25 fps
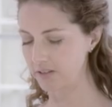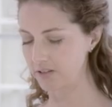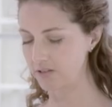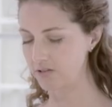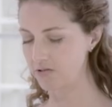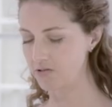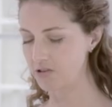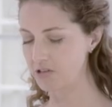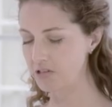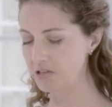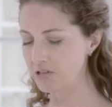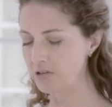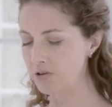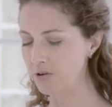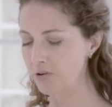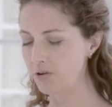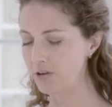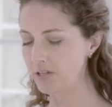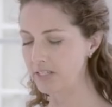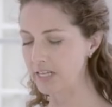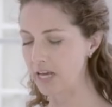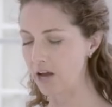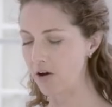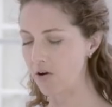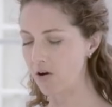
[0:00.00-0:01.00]
So just
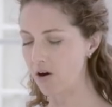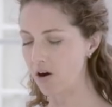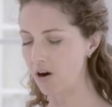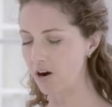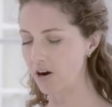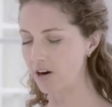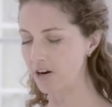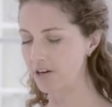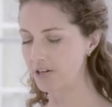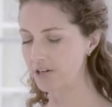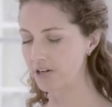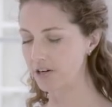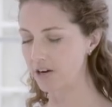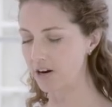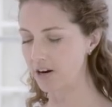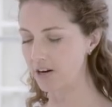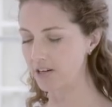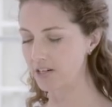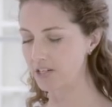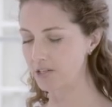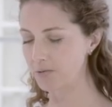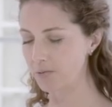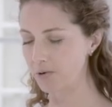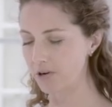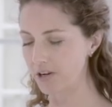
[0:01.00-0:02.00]
notice how hard your
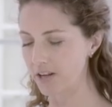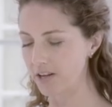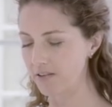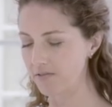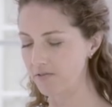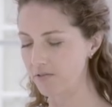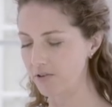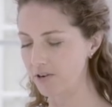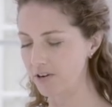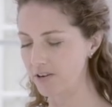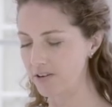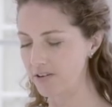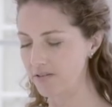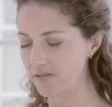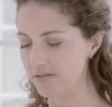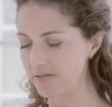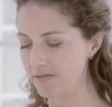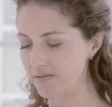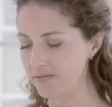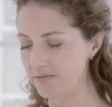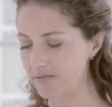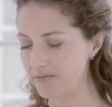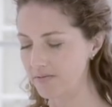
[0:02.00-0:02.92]
heart is working for you.